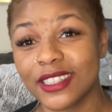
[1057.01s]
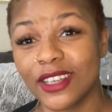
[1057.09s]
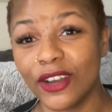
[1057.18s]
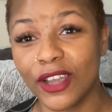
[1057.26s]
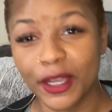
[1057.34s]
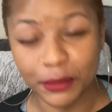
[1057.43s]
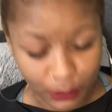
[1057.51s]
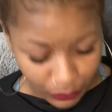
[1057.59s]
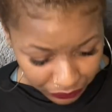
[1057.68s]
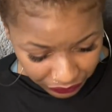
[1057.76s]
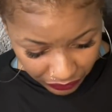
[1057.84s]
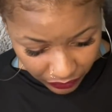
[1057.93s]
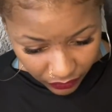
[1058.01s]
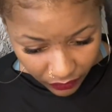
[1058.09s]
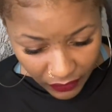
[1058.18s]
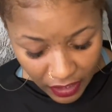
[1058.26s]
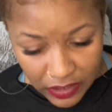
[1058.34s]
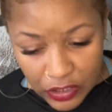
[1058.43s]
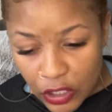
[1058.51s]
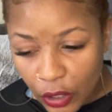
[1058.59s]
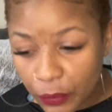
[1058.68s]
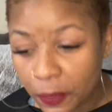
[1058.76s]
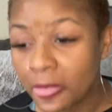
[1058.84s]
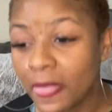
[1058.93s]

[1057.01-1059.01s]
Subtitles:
Okay? So